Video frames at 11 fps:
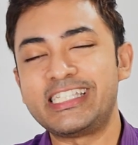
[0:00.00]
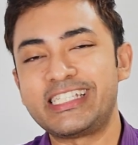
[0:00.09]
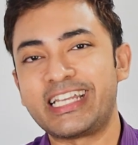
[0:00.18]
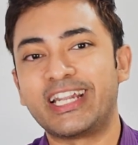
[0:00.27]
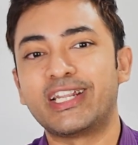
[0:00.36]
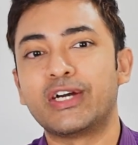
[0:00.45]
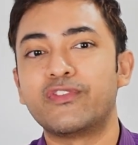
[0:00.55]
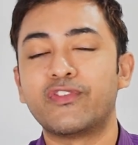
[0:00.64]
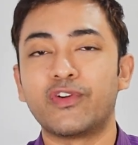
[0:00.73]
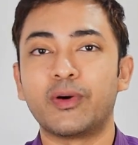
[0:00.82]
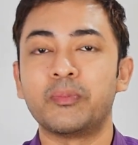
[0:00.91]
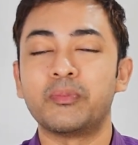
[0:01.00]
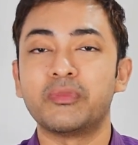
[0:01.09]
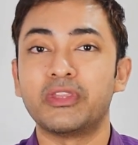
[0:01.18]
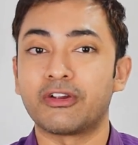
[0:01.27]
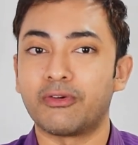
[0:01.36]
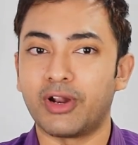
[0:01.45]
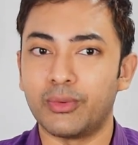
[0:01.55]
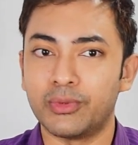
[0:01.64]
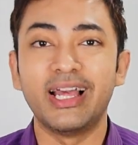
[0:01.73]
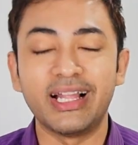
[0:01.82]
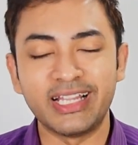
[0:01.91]
stand out from the crowd.
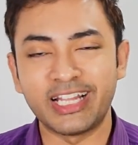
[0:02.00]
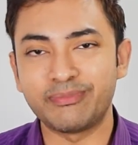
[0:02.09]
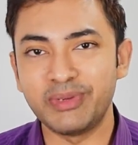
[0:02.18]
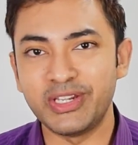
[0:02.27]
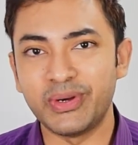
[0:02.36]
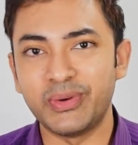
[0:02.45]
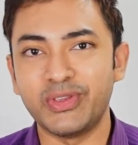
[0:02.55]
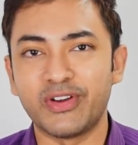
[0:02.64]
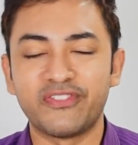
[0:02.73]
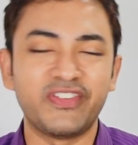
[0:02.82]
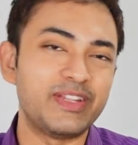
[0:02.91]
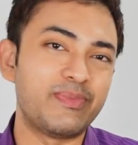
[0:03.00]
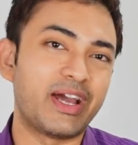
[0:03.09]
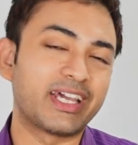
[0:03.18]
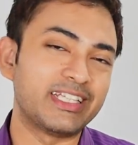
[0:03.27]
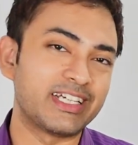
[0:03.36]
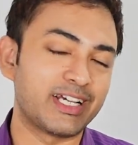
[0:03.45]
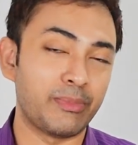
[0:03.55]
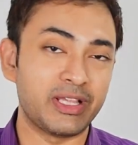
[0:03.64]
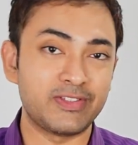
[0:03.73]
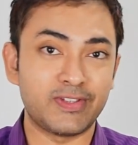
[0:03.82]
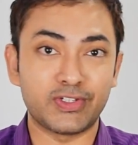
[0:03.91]
Let me know your feedback in the
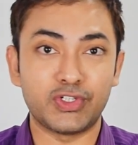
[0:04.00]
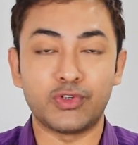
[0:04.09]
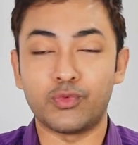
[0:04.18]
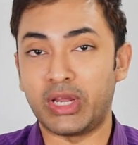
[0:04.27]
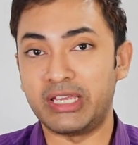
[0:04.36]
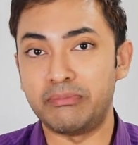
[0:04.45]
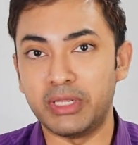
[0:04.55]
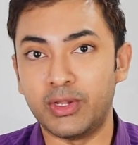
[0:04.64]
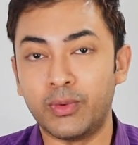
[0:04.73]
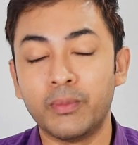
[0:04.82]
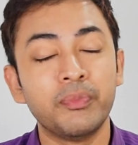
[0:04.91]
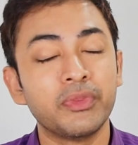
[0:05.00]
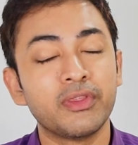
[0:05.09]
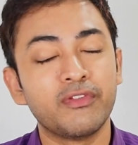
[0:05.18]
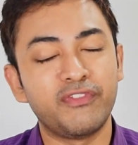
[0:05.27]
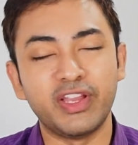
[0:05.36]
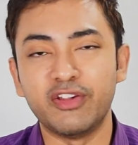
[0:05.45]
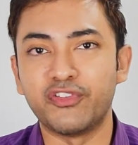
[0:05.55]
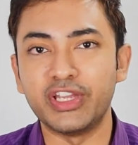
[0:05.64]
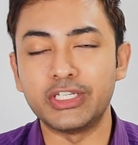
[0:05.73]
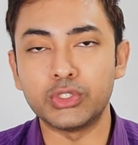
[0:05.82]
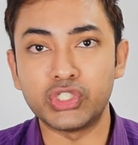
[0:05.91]
comment section right below. Feel
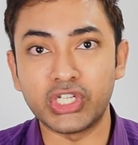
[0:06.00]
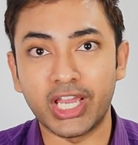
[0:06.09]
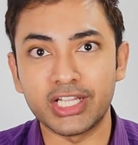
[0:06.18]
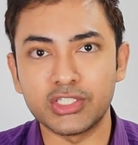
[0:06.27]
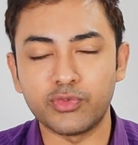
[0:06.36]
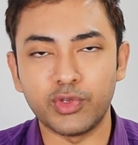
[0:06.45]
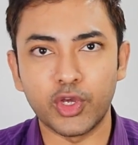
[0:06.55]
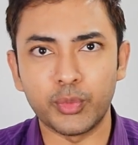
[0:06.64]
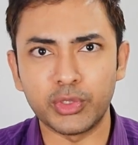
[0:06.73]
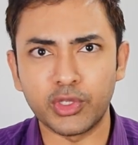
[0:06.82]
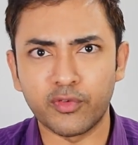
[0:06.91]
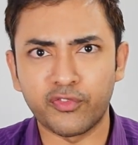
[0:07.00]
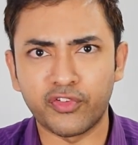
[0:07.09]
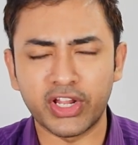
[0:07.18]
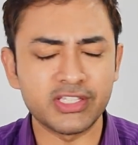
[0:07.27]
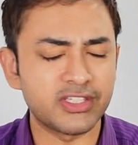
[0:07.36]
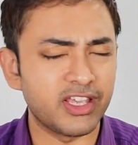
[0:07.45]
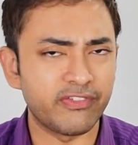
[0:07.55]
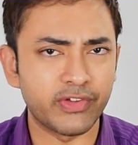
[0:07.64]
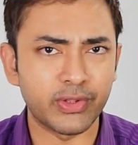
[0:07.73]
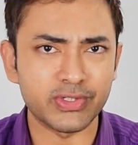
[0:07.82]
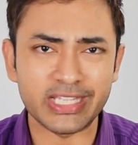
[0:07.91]
free to share this video with your friends if
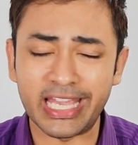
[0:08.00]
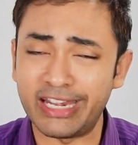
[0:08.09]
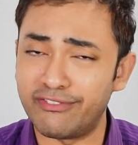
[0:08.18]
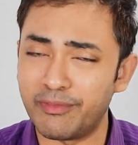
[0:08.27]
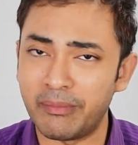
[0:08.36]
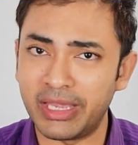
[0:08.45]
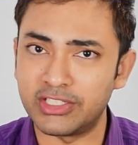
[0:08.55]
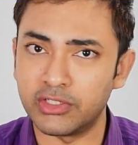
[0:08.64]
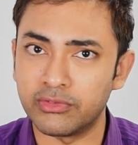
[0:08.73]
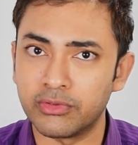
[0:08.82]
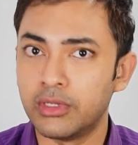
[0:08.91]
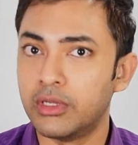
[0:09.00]
it was informative.